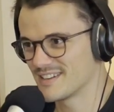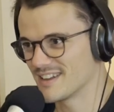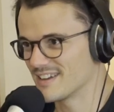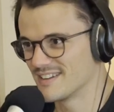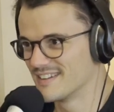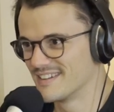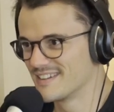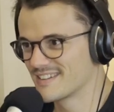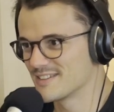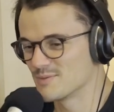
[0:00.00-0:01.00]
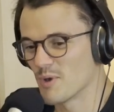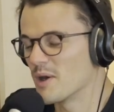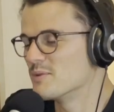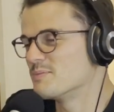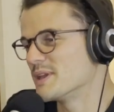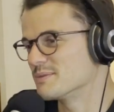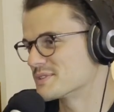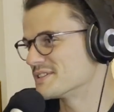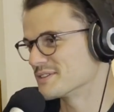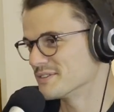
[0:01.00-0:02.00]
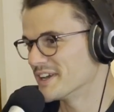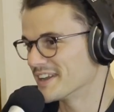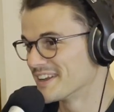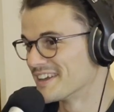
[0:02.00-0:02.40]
No. Because why would people stick around?